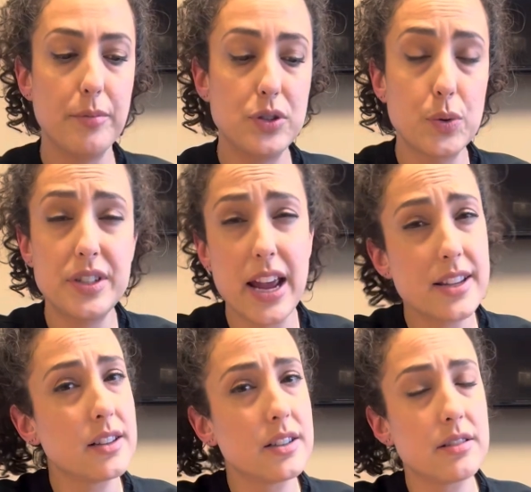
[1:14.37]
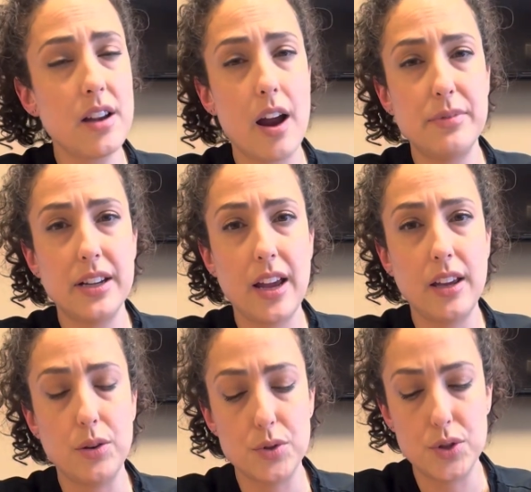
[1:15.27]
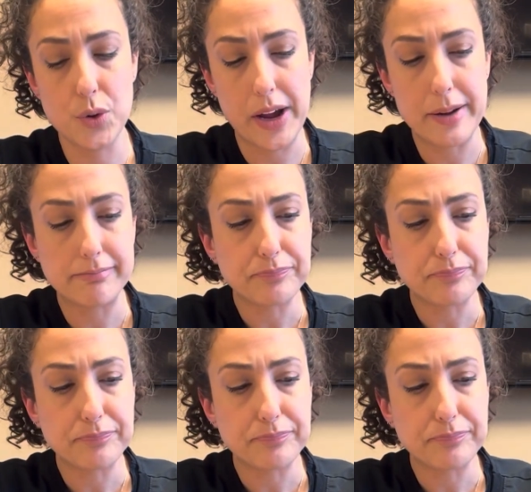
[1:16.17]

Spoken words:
So it takes a little time to get used to it.